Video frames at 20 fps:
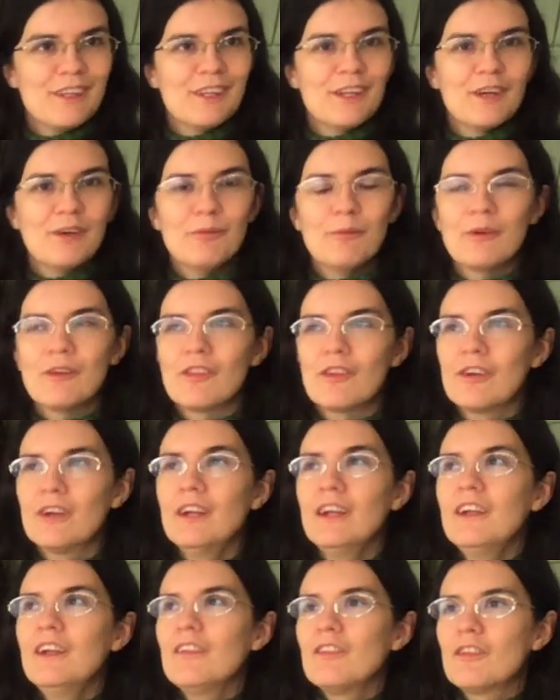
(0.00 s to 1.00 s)
where
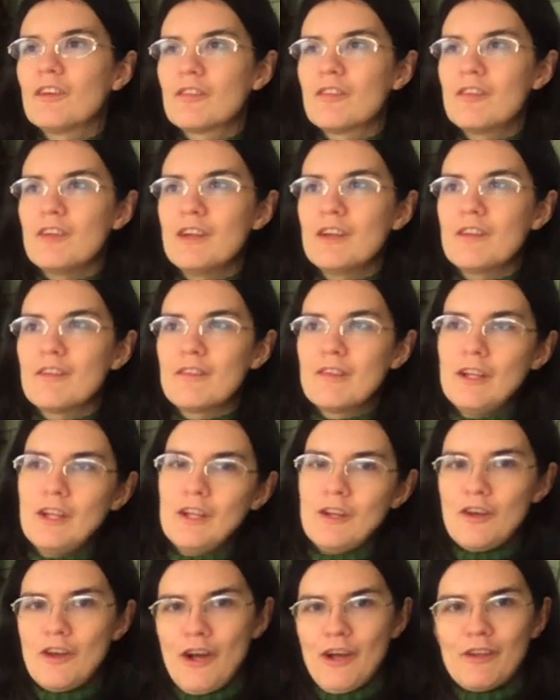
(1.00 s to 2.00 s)
they're seen as
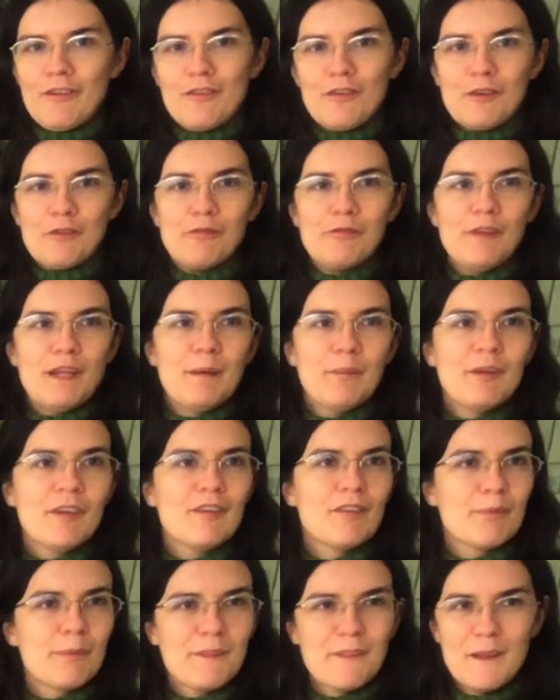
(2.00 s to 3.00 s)
not so
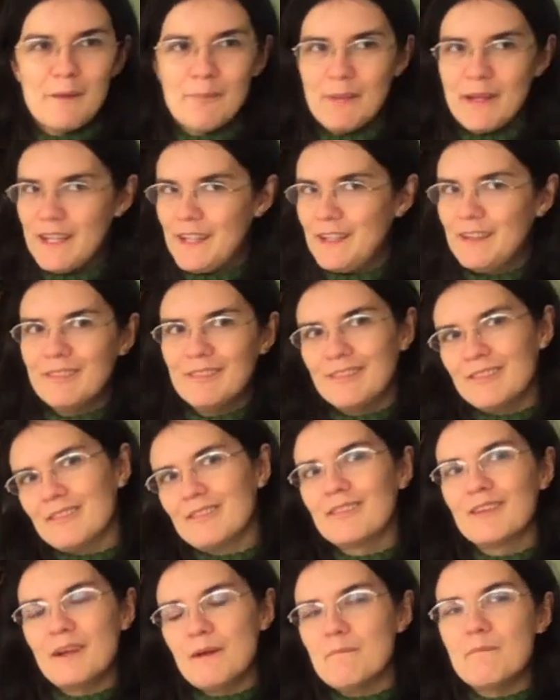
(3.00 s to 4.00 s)
famous, but they paint
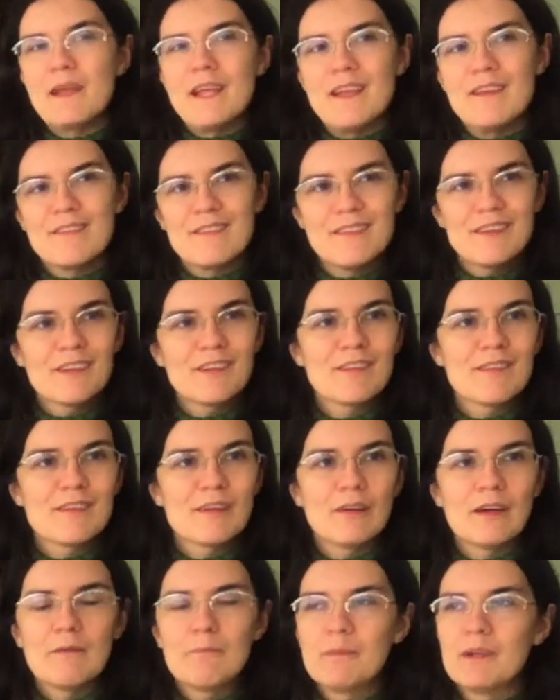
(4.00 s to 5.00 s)
amazing. So
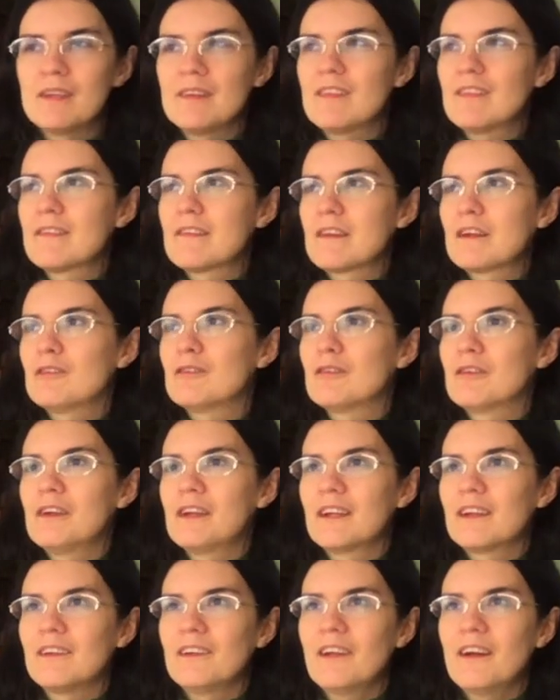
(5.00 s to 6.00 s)
I've been
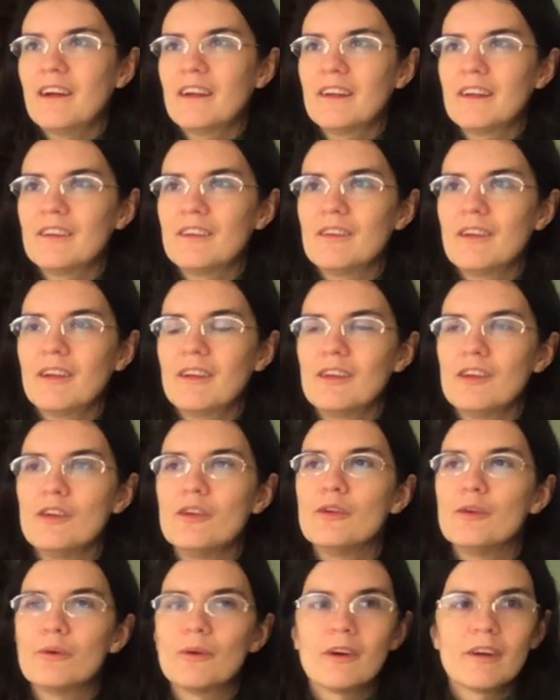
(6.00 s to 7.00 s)
discovering a lot of
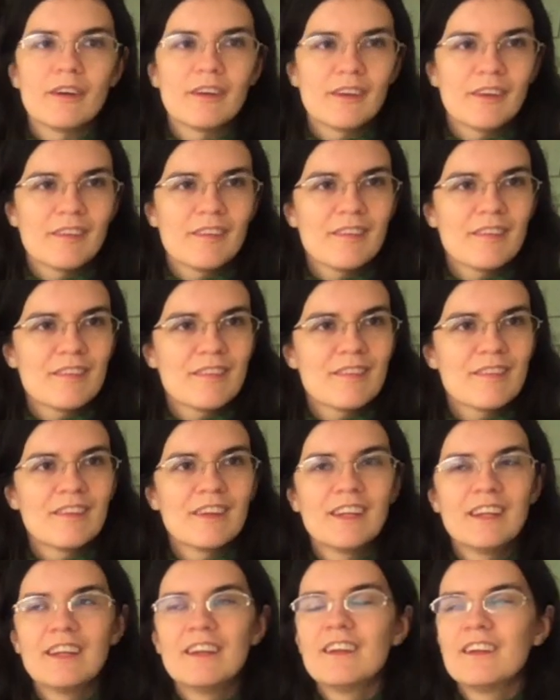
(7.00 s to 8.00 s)
new artists.
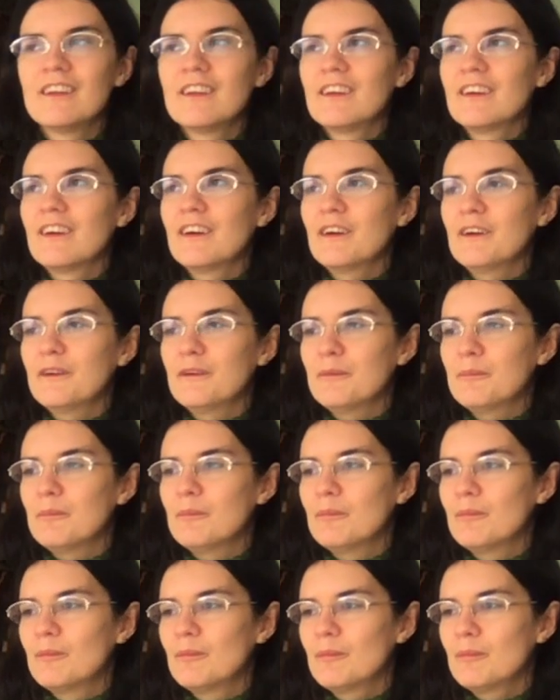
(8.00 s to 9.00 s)
Um,
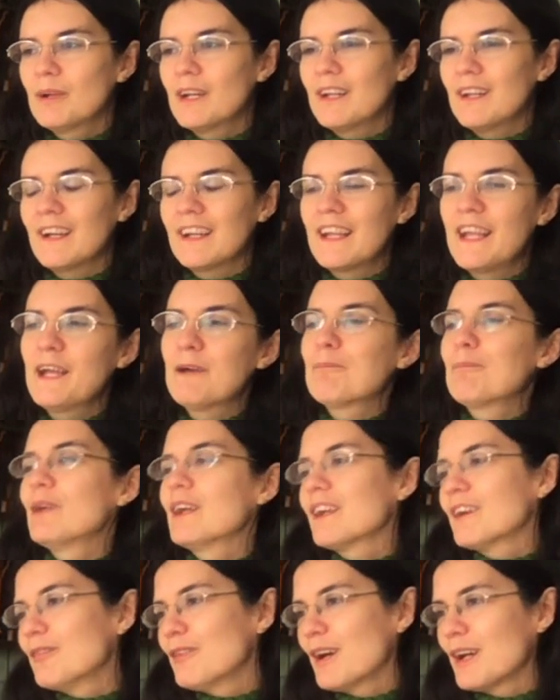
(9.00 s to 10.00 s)
but I
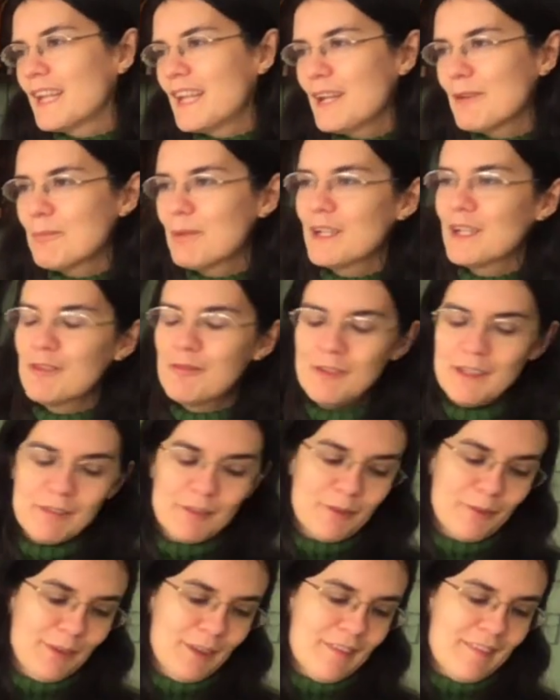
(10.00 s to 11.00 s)
can't pick a
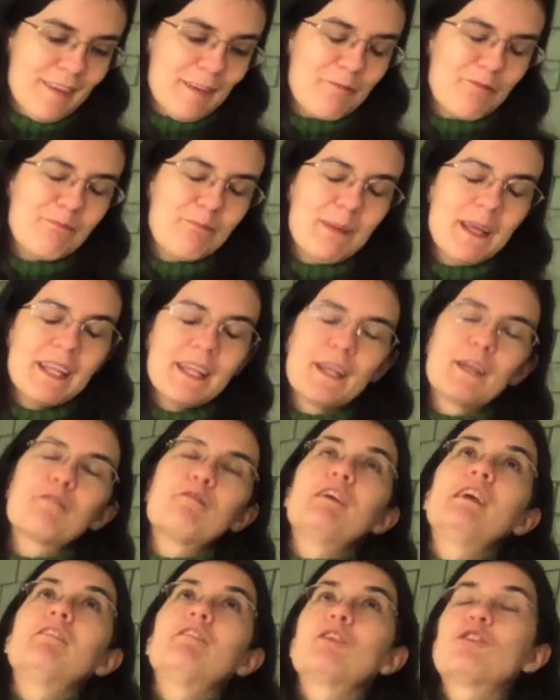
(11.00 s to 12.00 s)
favorite one. It's like picking a
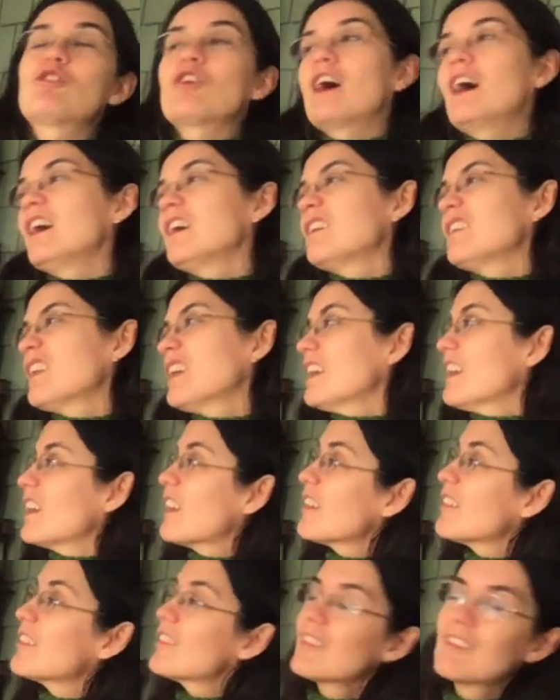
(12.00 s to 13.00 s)
favorite child, I
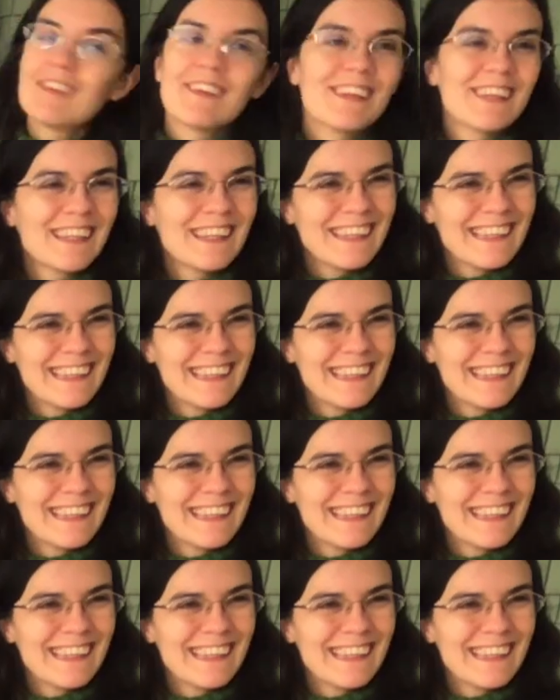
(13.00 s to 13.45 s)
guess.